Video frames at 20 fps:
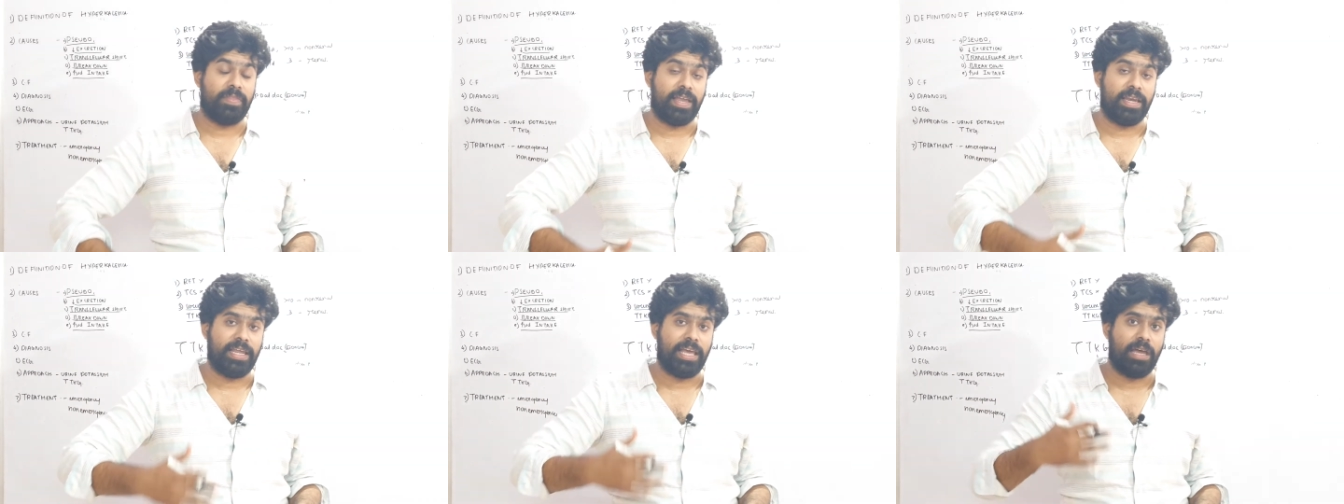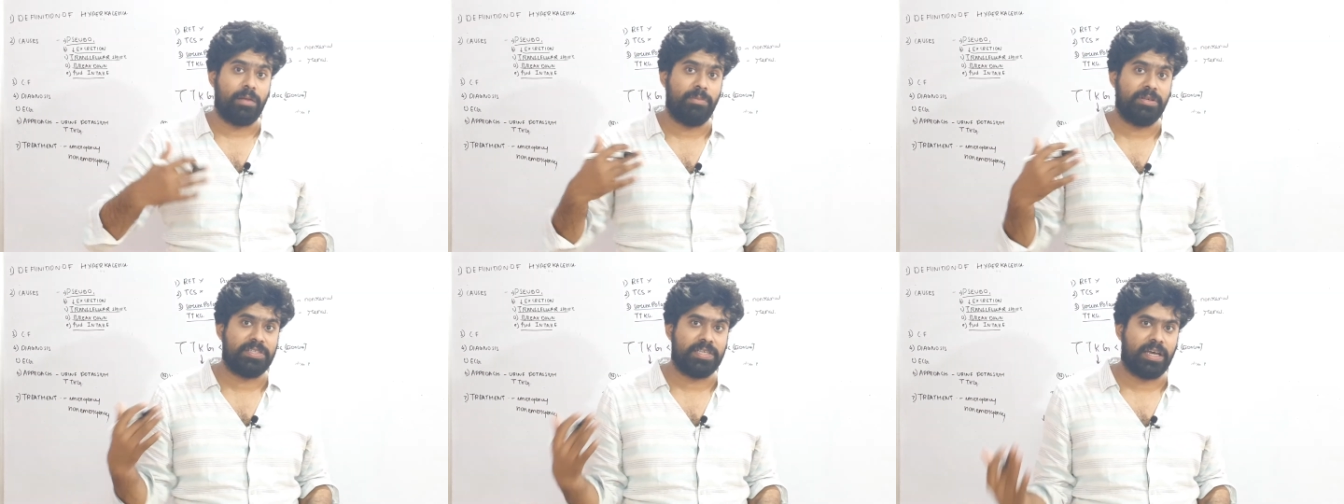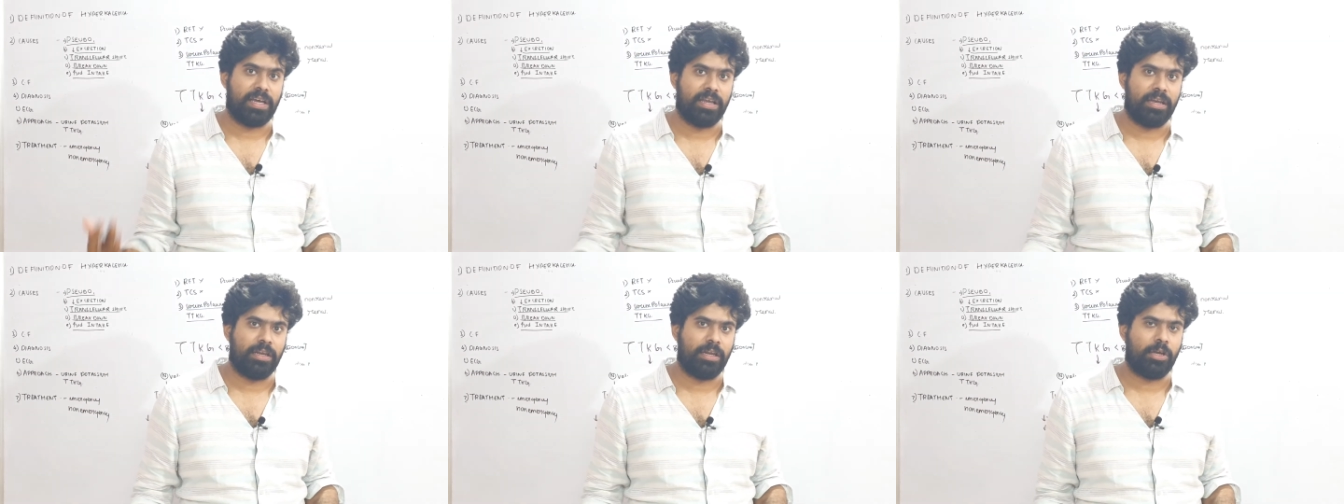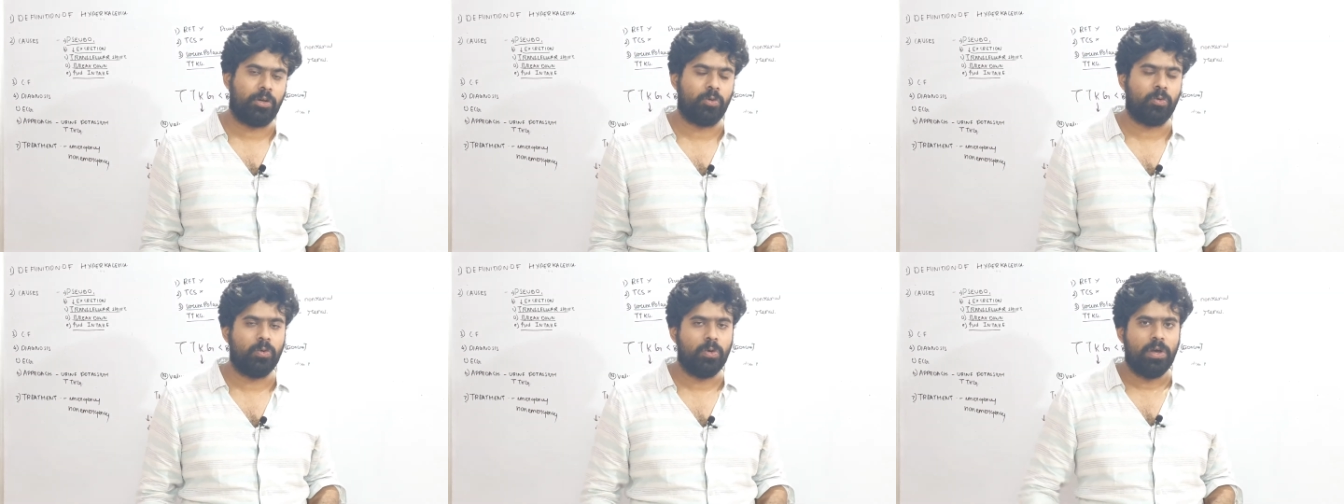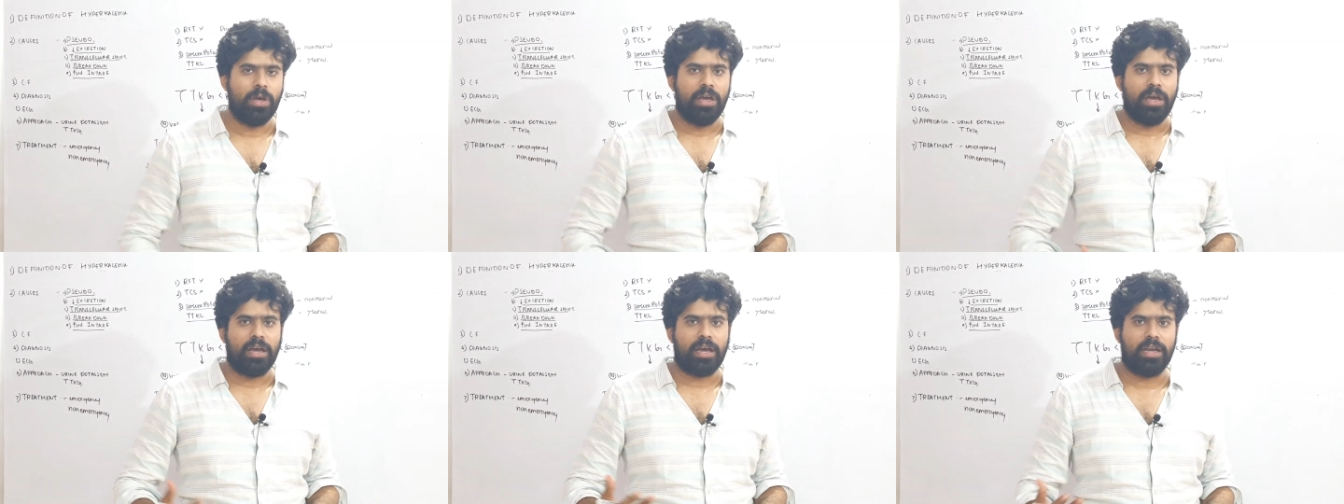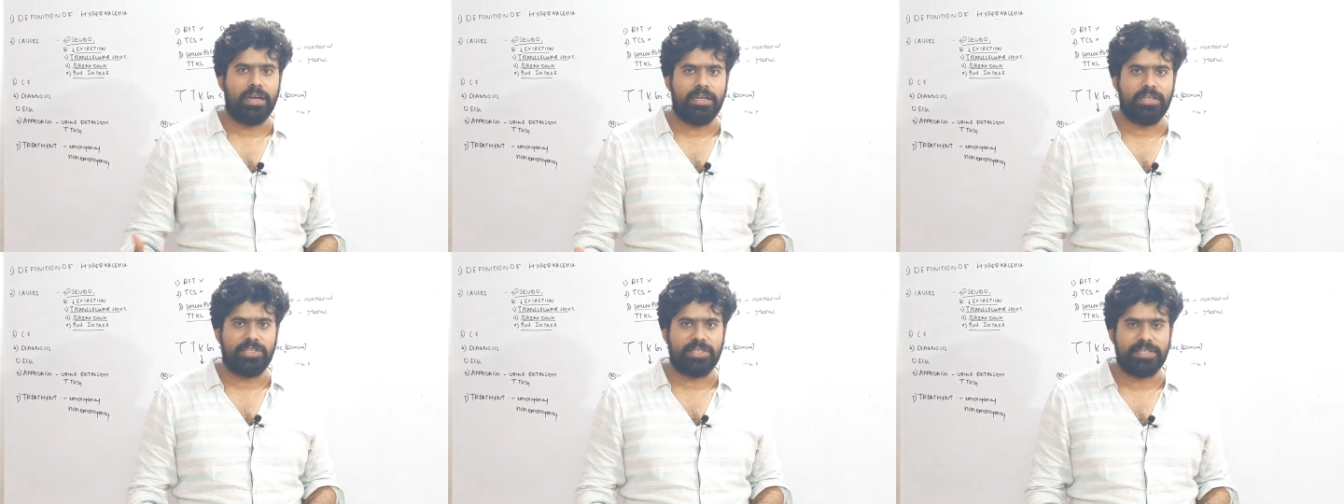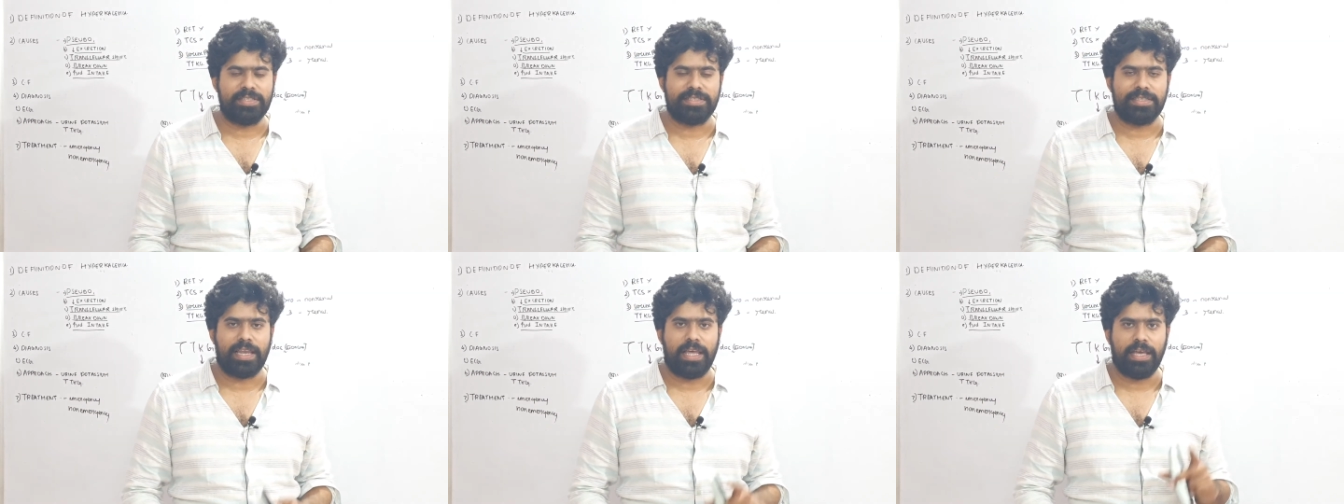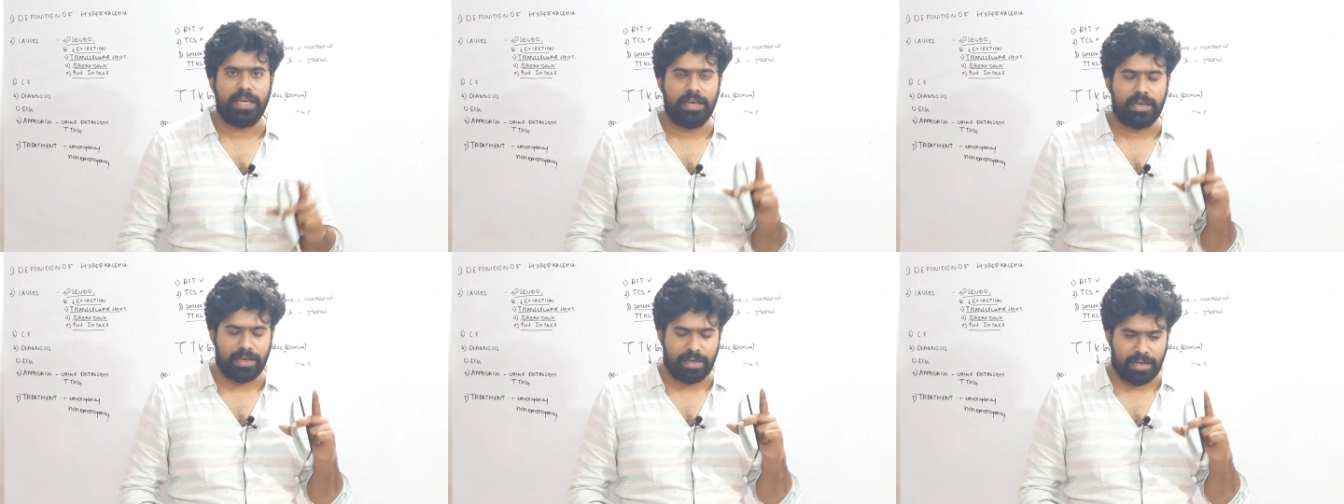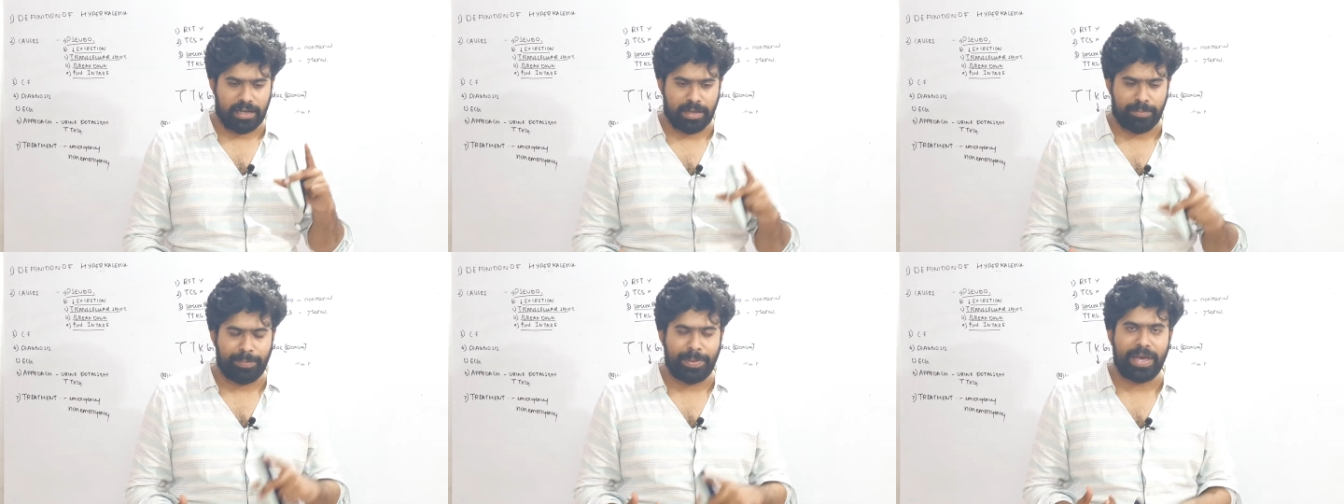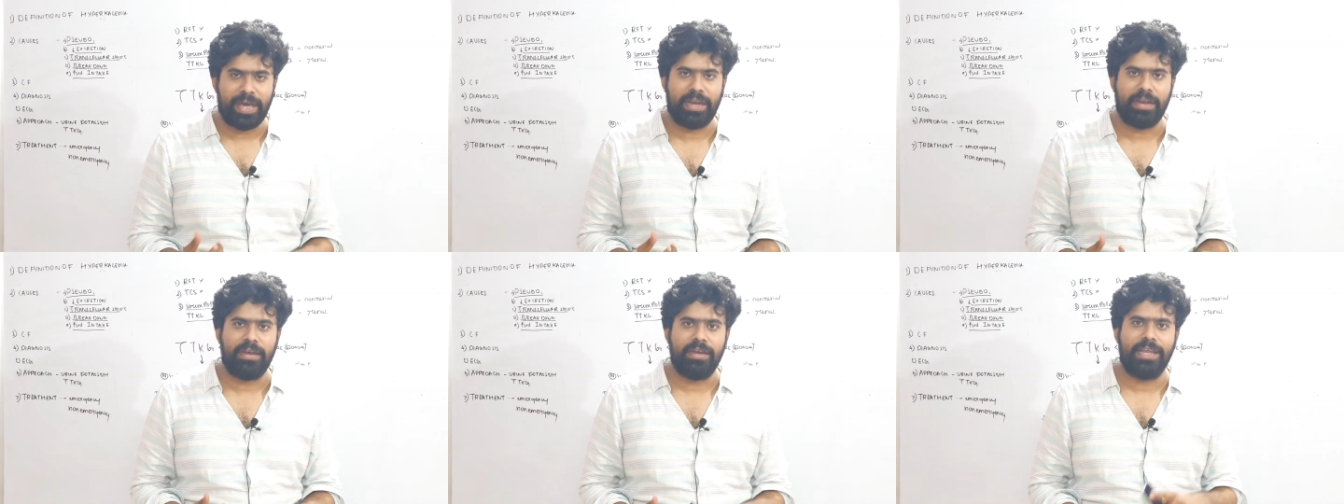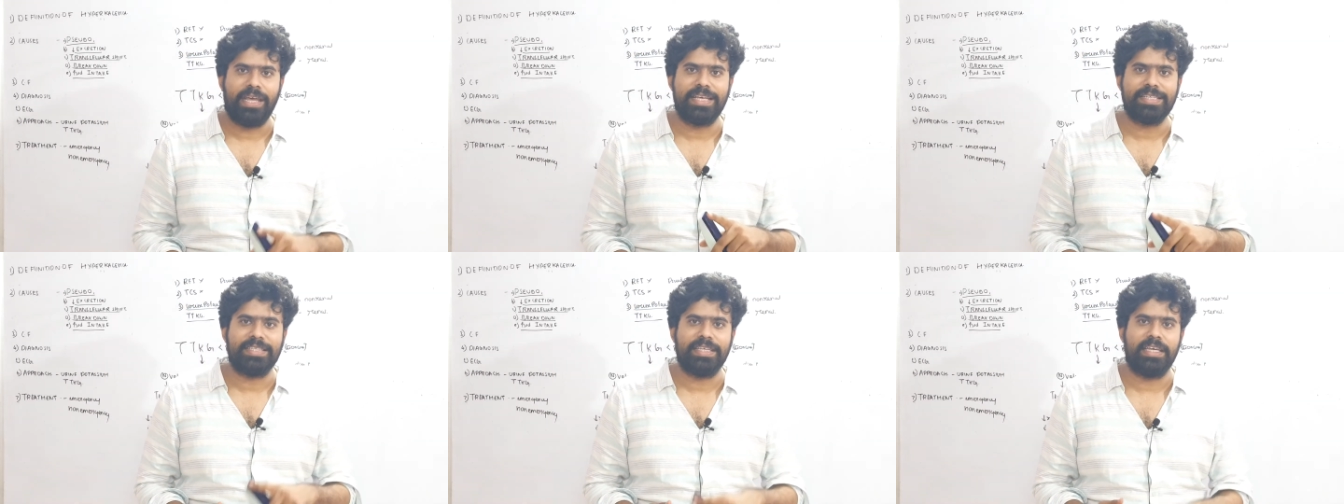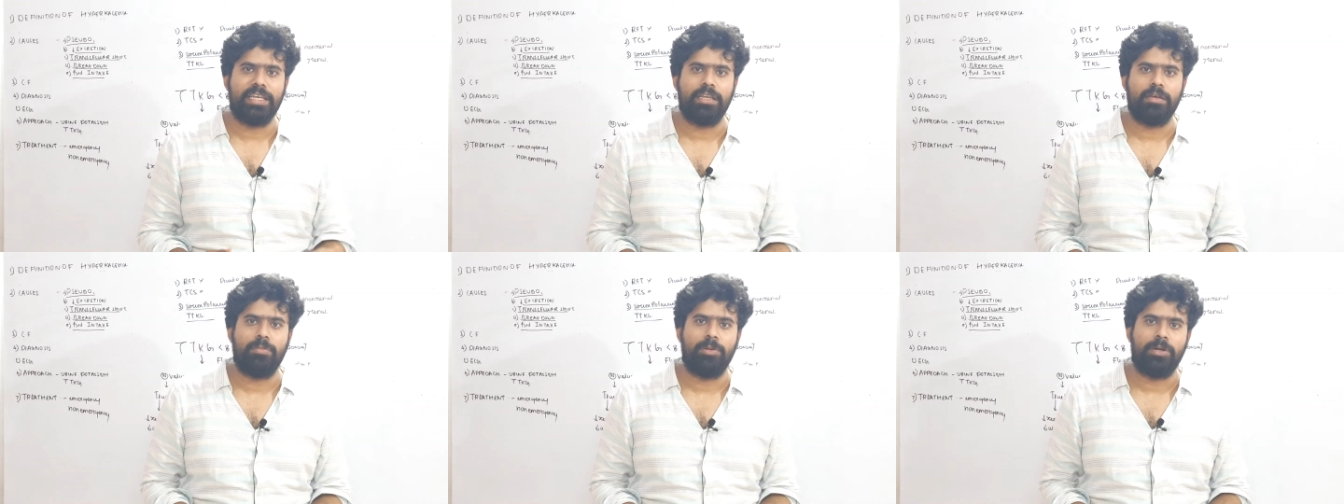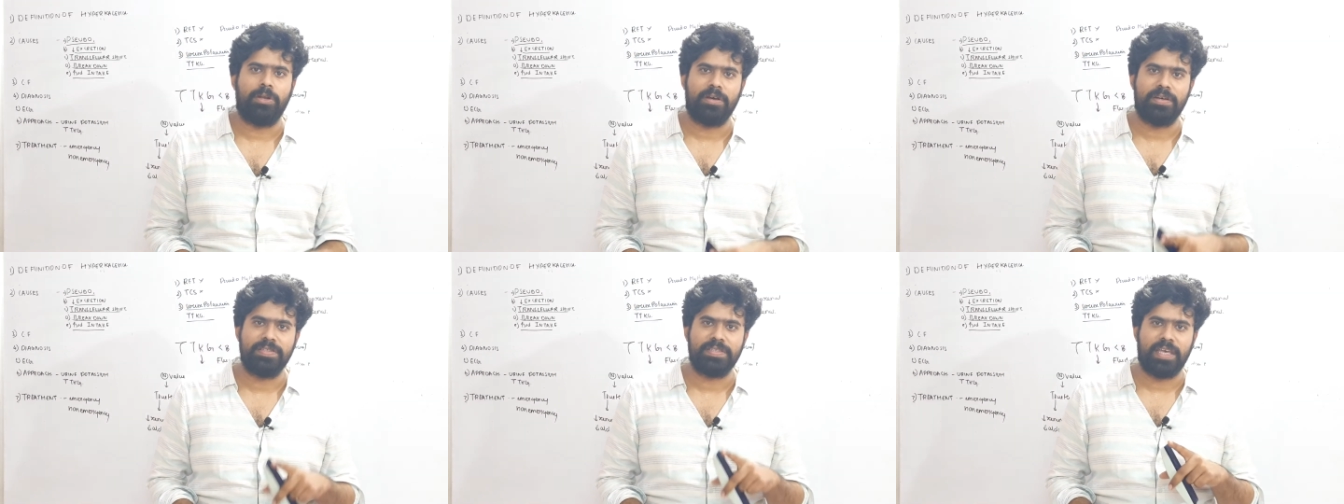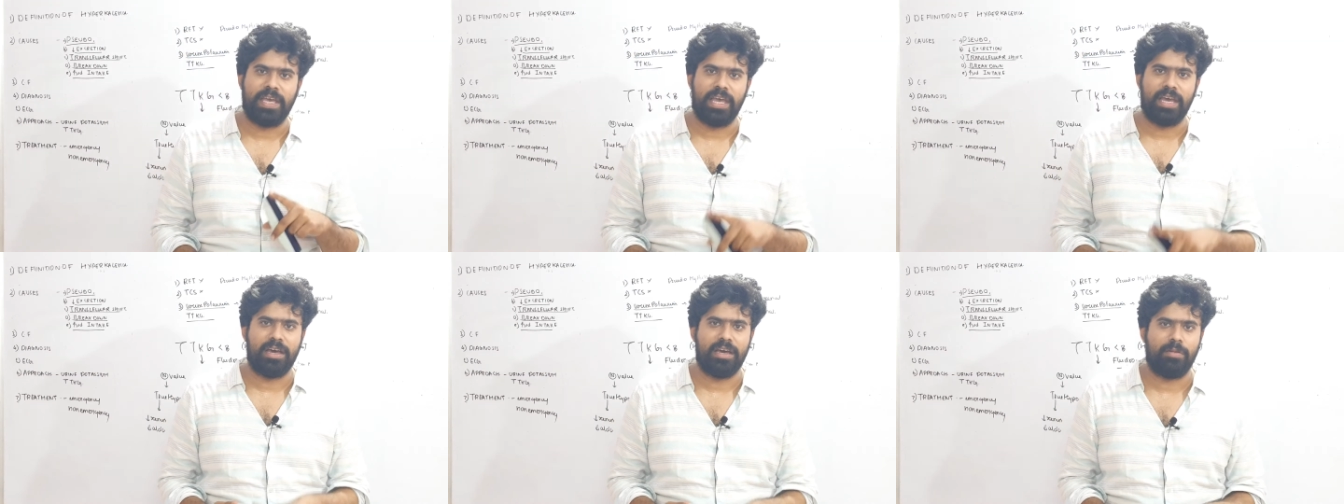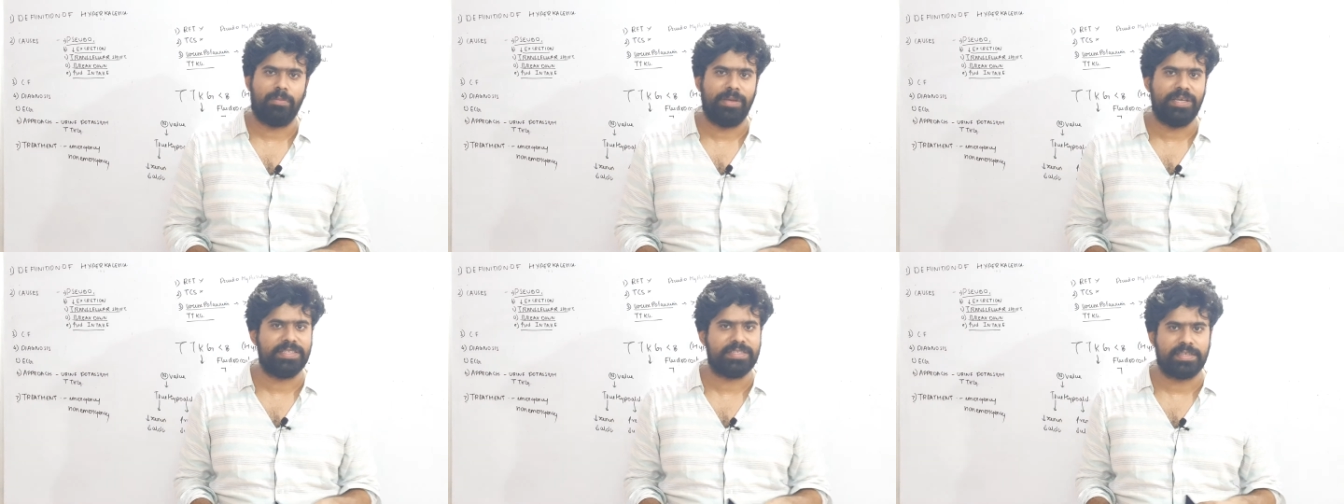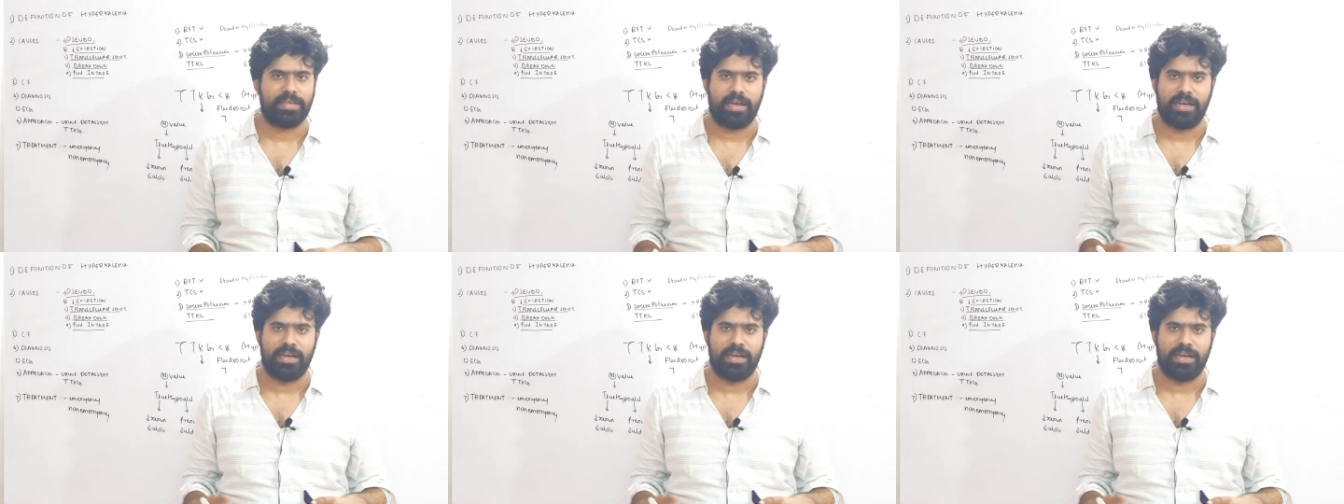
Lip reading: that can be secondary to conditions like heparin, AC inhibitors, ARBs,